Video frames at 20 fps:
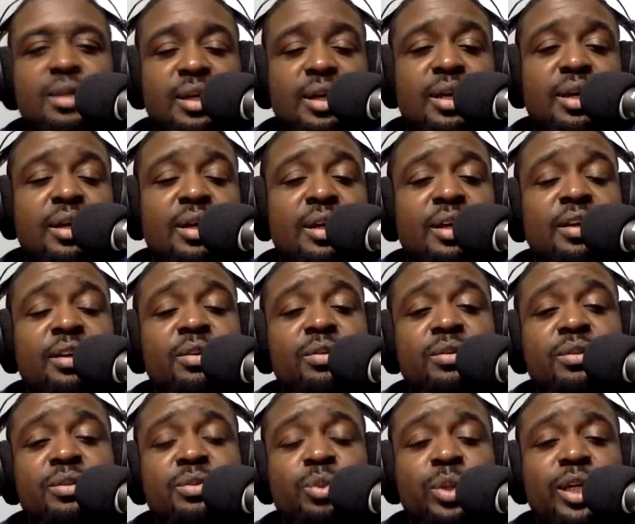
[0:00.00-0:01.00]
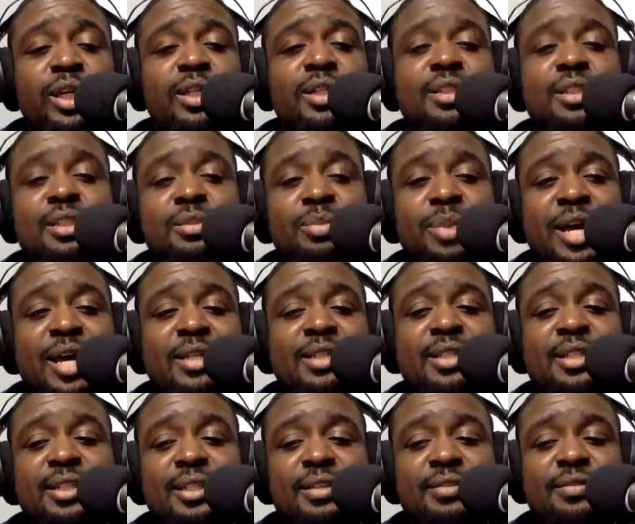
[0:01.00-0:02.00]
Yeah, the Eagles' weakness is
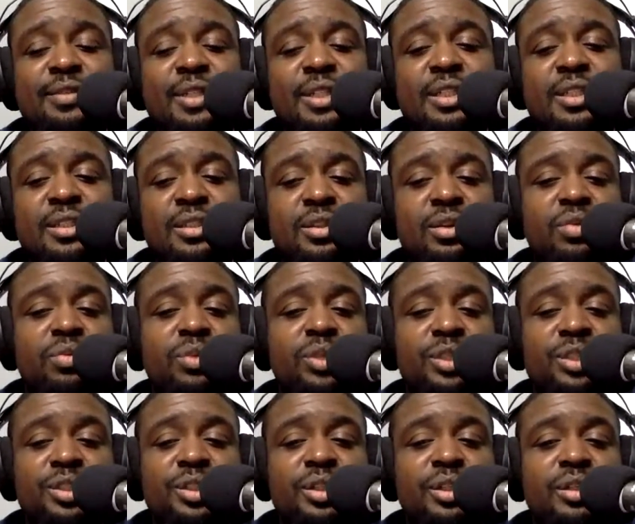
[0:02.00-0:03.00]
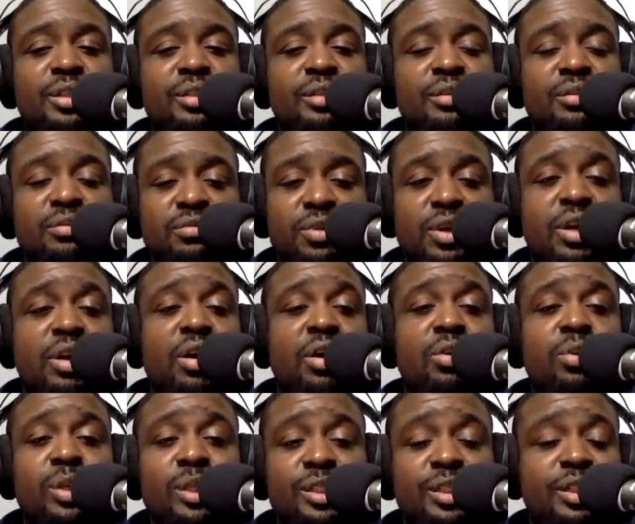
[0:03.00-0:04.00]
passing defense, so we should run
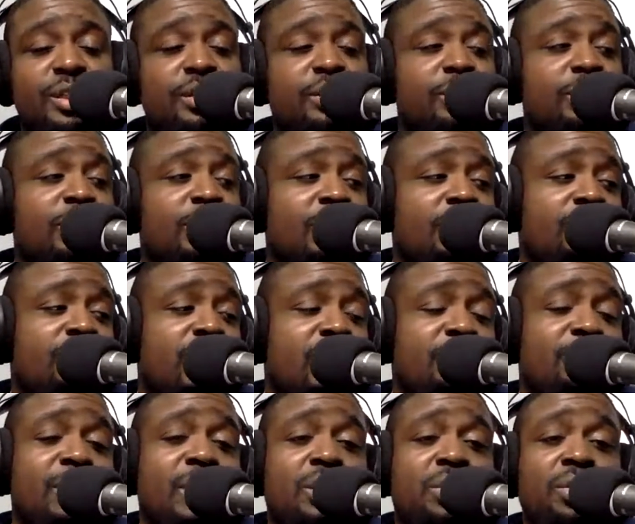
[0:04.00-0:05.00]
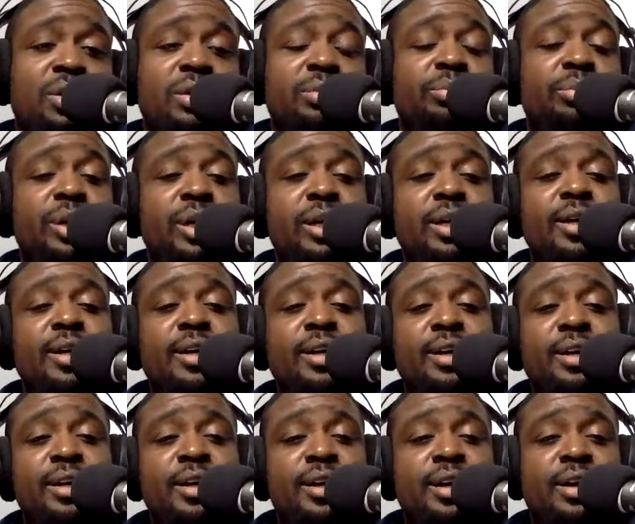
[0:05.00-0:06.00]
amok on them. But
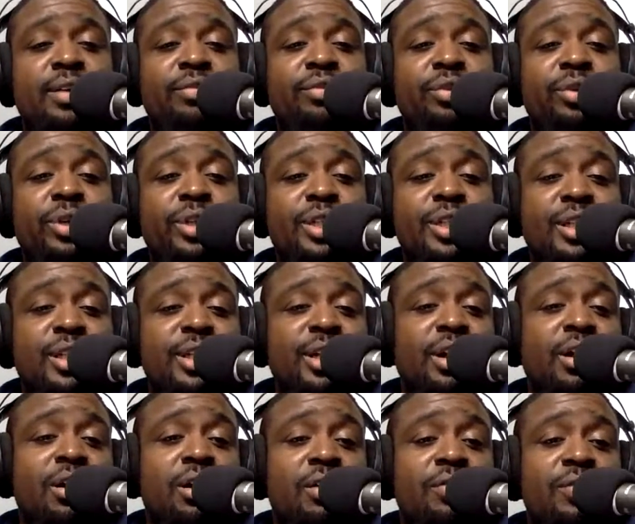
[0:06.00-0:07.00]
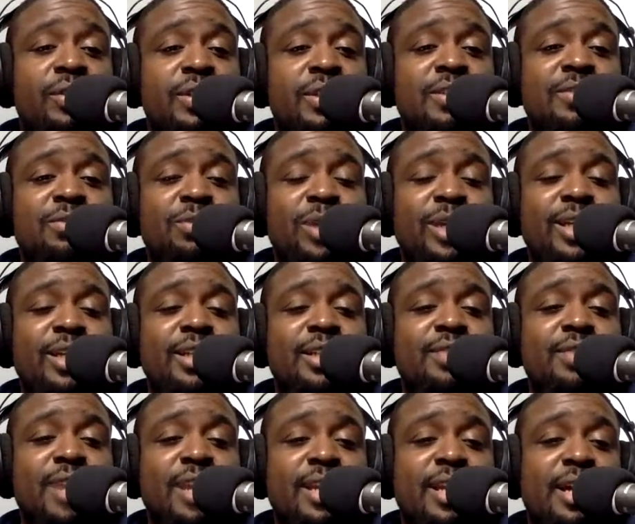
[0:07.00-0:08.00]
unfortunately, our offensive
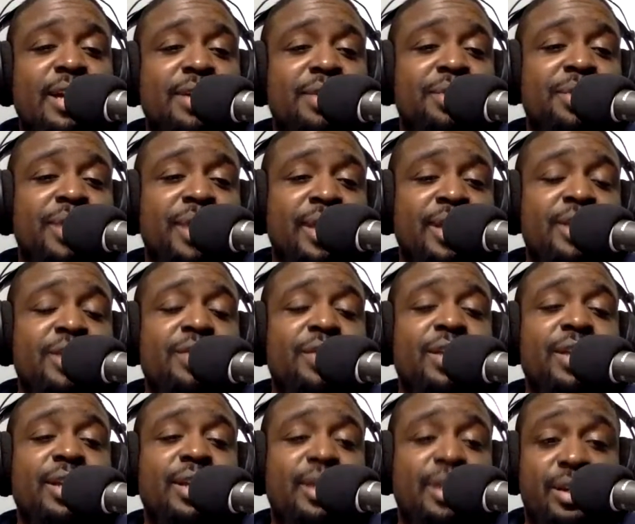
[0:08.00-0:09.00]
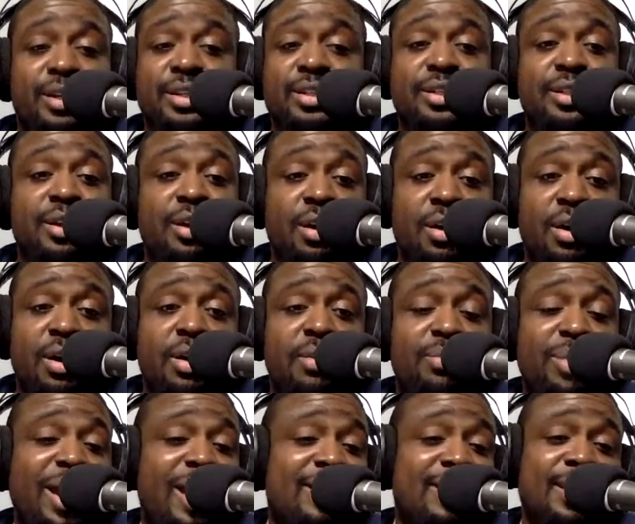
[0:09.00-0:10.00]
weakness right now, due to injury, is
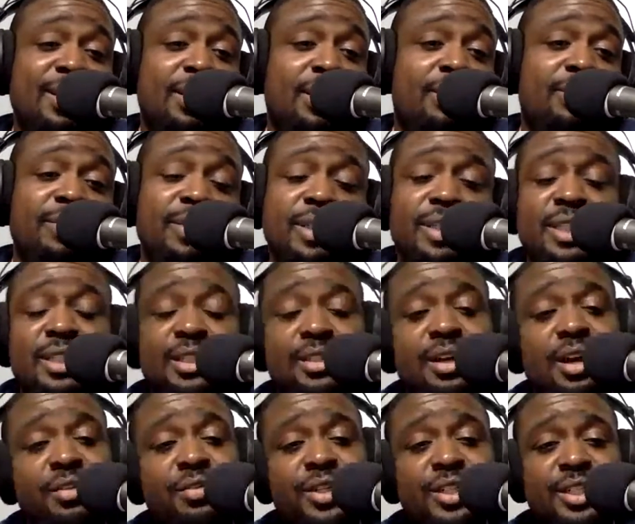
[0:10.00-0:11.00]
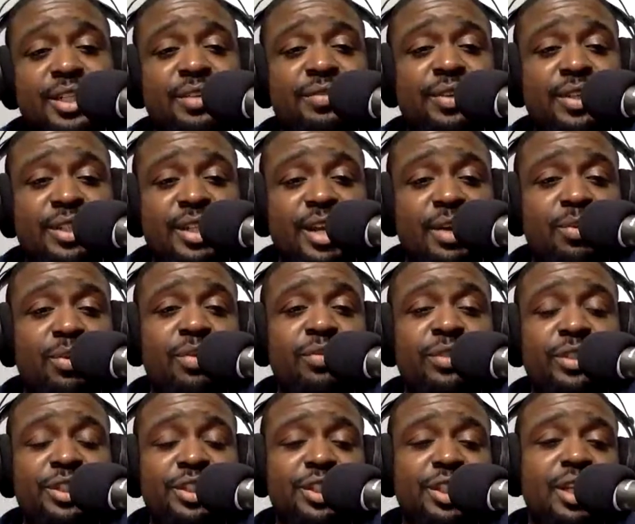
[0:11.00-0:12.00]
our passing offense. Our receivers ain't
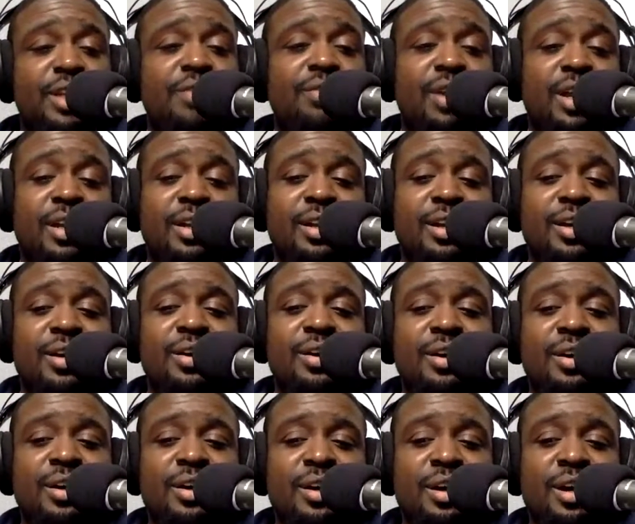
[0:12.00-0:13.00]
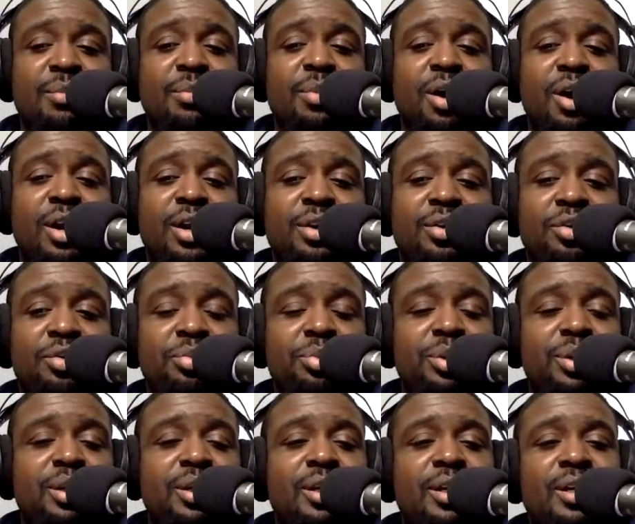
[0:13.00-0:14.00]
worth shit right now. Amari
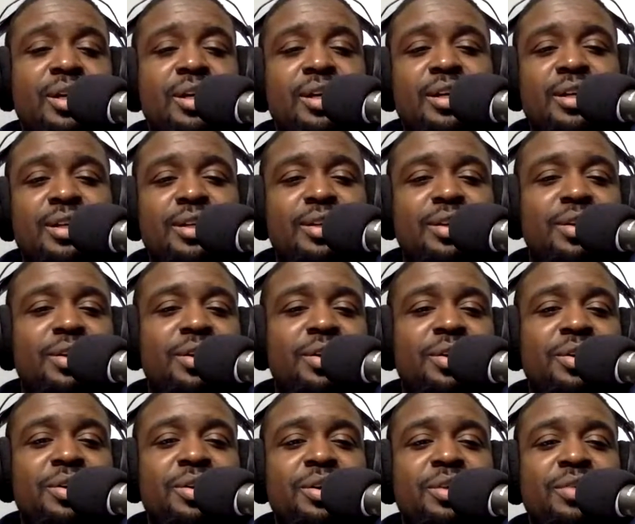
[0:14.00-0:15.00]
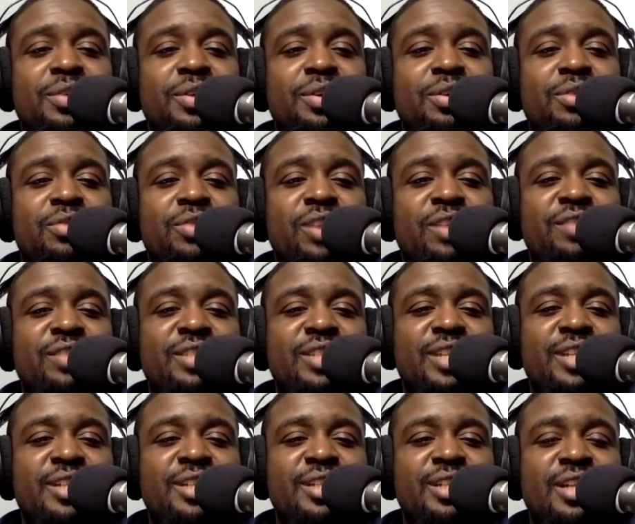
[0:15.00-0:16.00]
Cooper, you don't know if he gonna rev
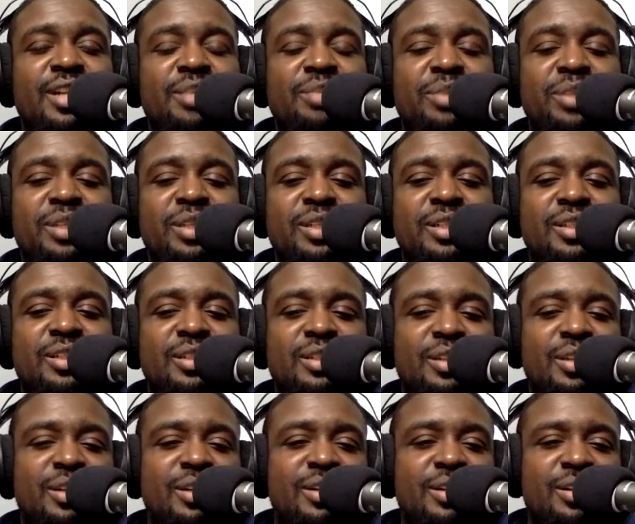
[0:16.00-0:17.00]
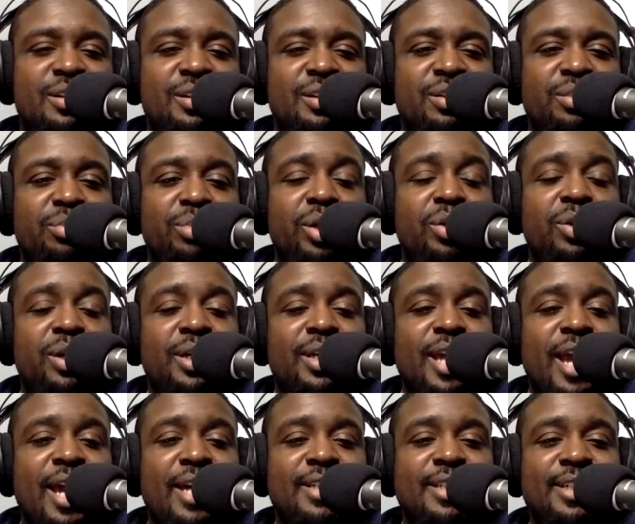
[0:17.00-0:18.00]
his engine up and just blow a
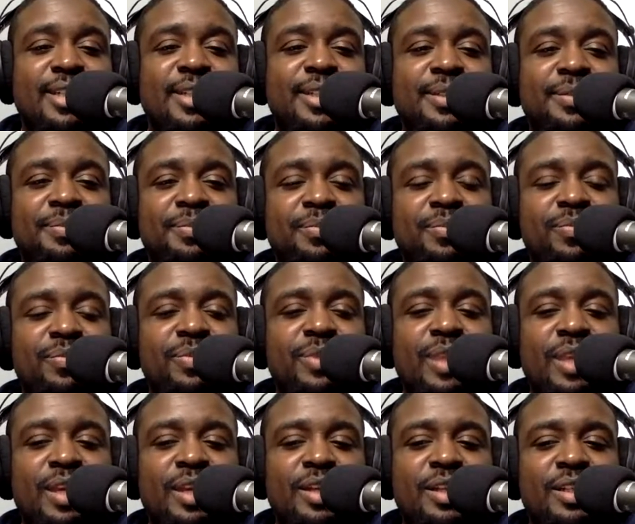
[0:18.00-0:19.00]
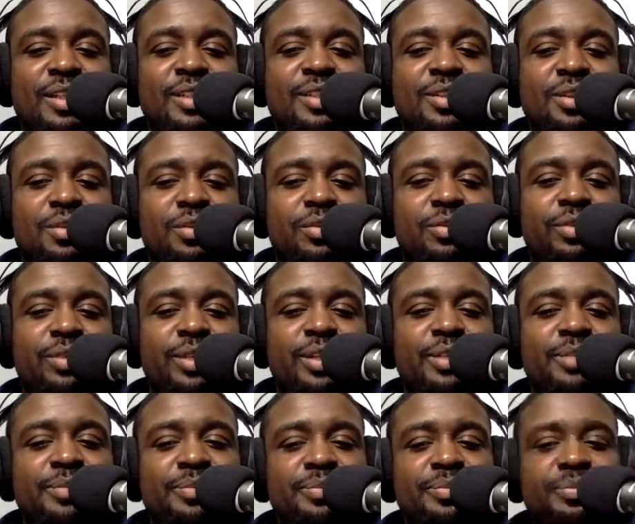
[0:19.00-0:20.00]
gasket. It's over for
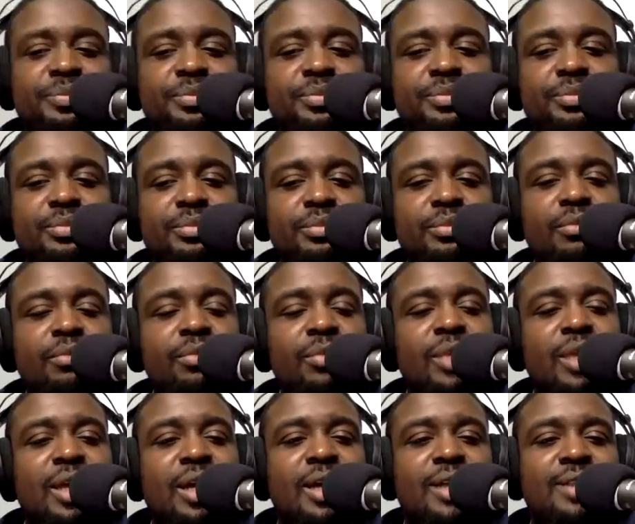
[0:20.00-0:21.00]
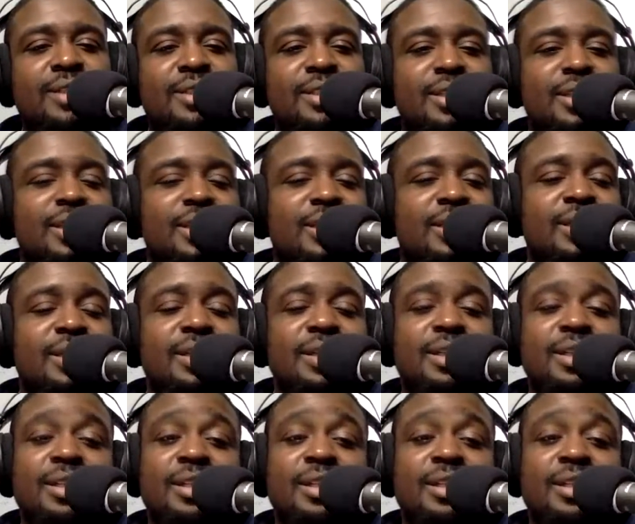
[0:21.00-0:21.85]
him. Zeke.